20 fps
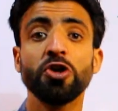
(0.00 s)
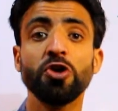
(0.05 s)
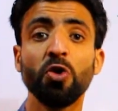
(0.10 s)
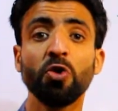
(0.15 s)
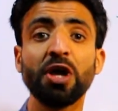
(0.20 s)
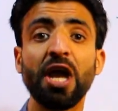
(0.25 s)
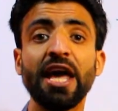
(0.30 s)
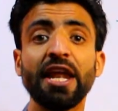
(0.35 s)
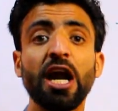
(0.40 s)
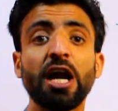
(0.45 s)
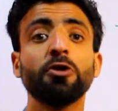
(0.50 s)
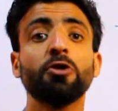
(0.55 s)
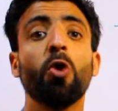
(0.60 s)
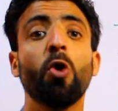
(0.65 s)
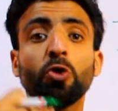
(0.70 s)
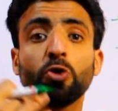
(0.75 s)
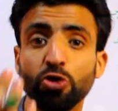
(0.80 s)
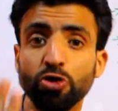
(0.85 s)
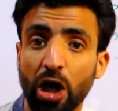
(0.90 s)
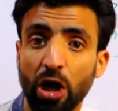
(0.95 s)
you cannot
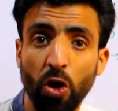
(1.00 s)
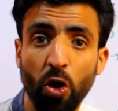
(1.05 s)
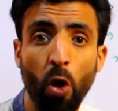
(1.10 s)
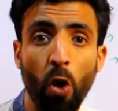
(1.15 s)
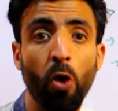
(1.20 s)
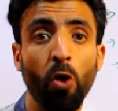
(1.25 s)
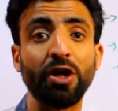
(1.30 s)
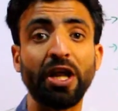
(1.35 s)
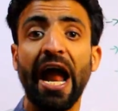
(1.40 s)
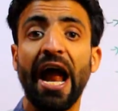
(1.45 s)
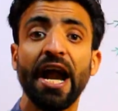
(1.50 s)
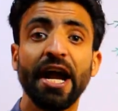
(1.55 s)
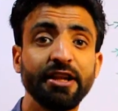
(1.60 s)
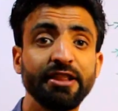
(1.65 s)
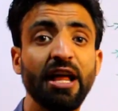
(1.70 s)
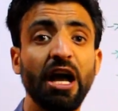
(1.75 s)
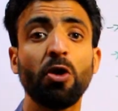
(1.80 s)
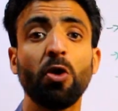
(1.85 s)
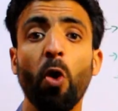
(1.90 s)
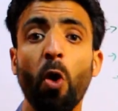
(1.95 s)
go to the court
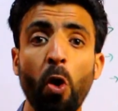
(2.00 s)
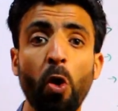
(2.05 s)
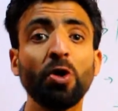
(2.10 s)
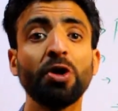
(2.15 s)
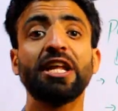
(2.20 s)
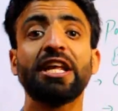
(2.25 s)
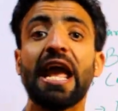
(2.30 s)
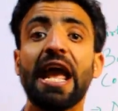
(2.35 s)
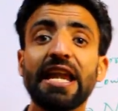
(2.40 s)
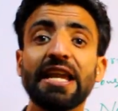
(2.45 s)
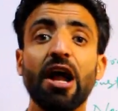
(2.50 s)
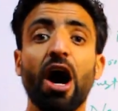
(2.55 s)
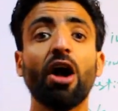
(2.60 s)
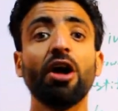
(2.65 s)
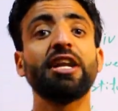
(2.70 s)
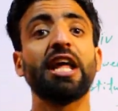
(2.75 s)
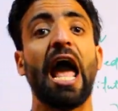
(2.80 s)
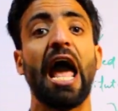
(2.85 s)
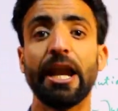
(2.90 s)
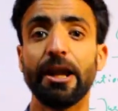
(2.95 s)
and the court
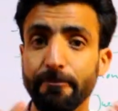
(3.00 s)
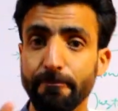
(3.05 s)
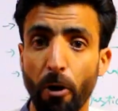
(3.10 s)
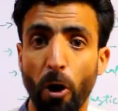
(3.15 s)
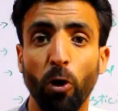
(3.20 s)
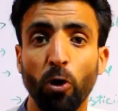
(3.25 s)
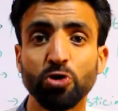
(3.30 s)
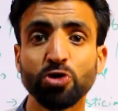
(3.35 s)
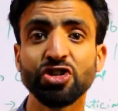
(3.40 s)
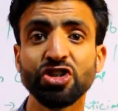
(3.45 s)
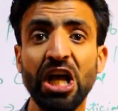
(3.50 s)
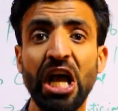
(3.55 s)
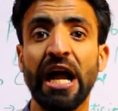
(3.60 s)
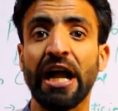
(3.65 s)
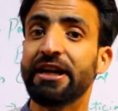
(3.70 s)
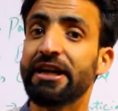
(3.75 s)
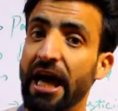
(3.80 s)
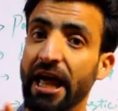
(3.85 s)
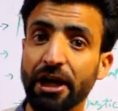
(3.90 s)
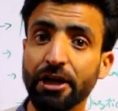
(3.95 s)
cannot enforce
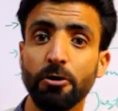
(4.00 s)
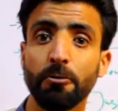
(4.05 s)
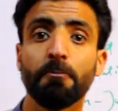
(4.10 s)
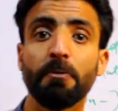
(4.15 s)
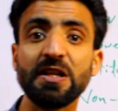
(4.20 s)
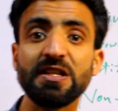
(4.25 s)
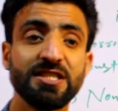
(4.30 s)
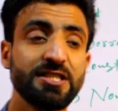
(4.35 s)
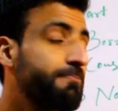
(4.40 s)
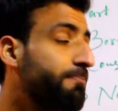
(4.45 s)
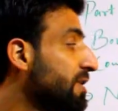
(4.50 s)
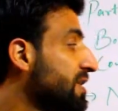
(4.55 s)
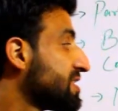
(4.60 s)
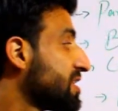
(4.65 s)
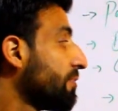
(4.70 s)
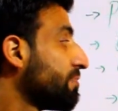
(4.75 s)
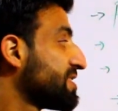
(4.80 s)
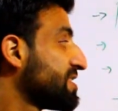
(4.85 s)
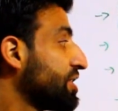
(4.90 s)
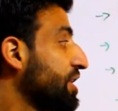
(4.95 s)
directive principles
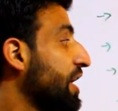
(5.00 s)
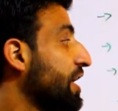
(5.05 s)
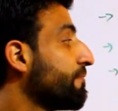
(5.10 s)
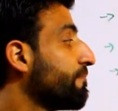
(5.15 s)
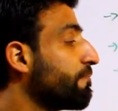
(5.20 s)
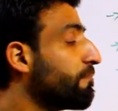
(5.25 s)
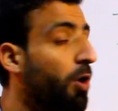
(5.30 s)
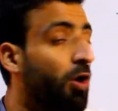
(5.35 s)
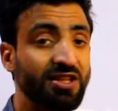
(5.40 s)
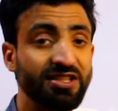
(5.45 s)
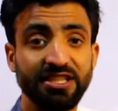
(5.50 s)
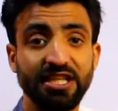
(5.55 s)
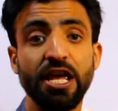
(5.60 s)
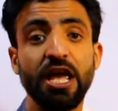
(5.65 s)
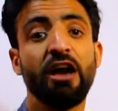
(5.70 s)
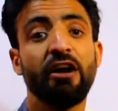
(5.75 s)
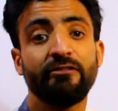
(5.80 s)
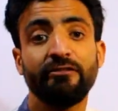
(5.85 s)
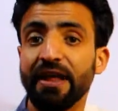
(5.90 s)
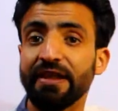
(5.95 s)
of state
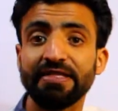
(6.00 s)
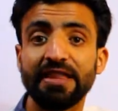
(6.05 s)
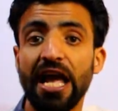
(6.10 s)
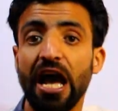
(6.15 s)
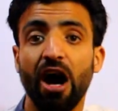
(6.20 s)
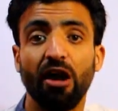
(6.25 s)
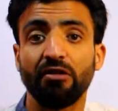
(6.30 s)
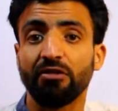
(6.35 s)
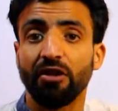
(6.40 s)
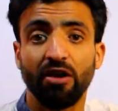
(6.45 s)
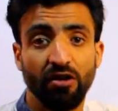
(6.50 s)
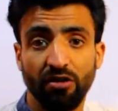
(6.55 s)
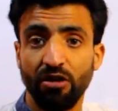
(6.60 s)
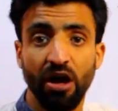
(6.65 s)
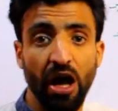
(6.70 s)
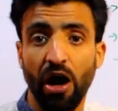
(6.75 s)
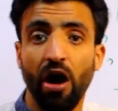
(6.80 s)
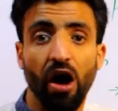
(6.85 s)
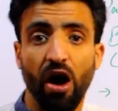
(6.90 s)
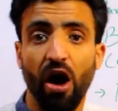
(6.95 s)
policy when they are
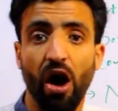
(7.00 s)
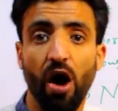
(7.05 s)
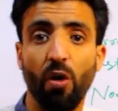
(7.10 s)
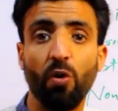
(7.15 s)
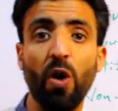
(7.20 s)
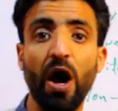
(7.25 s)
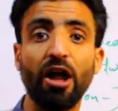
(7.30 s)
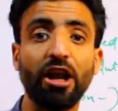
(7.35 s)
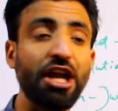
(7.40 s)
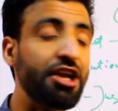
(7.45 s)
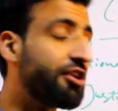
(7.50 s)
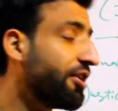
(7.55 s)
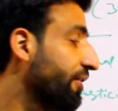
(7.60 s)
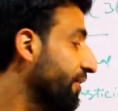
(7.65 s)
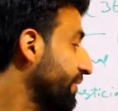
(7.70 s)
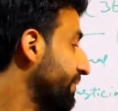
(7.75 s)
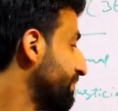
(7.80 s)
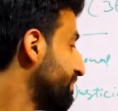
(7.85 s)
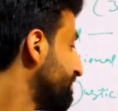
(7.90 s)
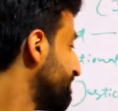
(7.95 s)
violated.